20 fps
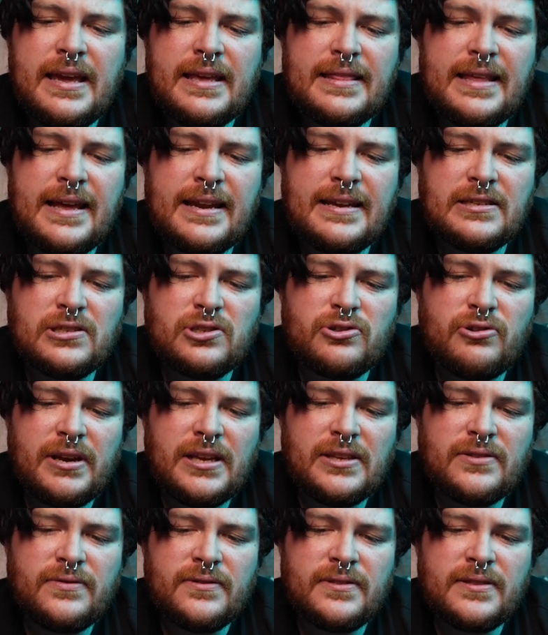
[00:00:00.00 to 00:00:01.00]
and that is
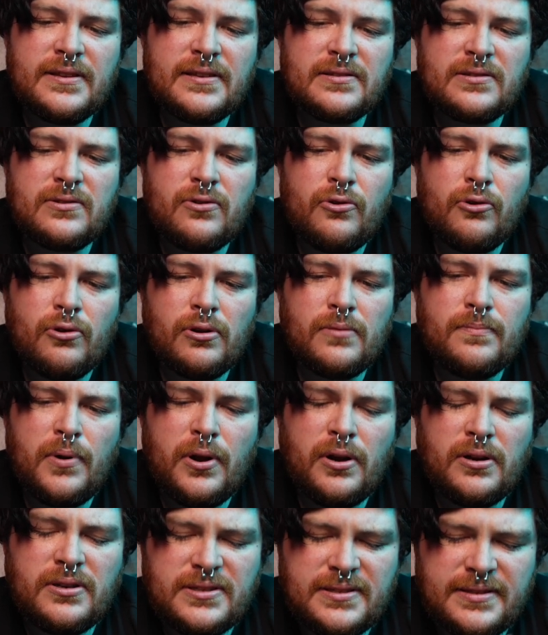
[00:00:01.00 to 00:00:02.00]
transfer this cork
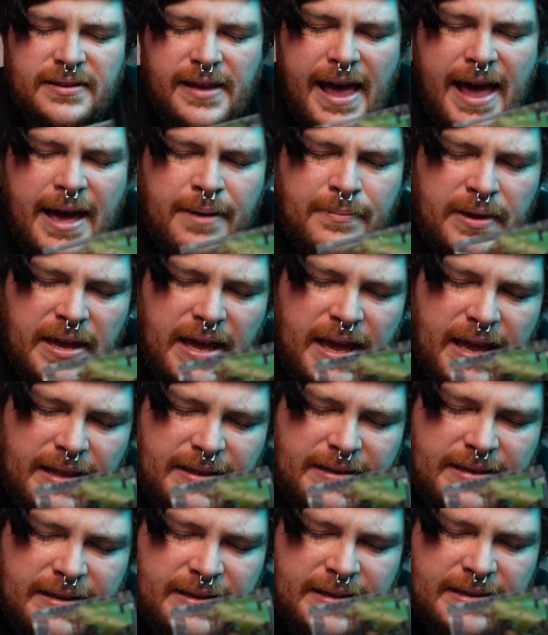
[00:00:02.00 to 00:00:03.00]
bark slab
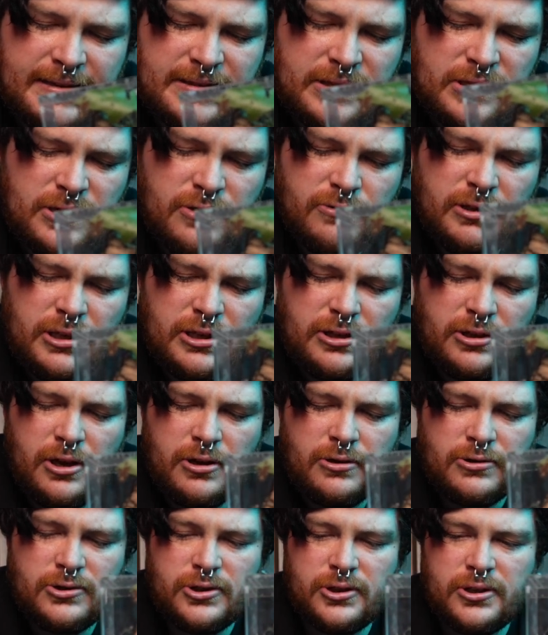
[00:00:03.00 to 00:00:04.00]
into this new
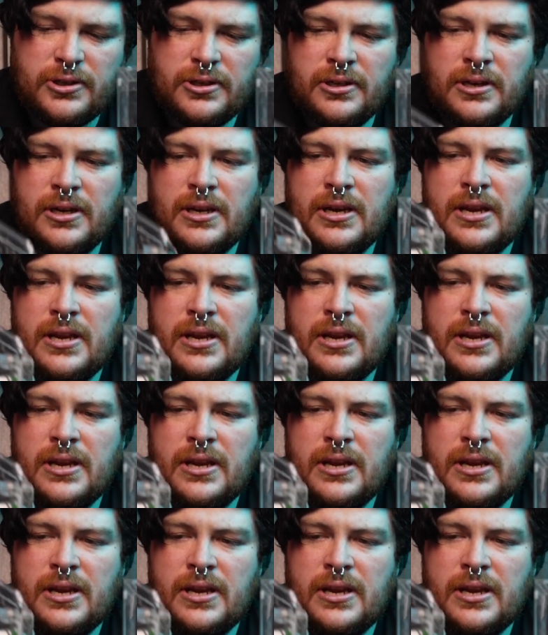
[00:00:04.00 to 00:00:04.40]
enclosure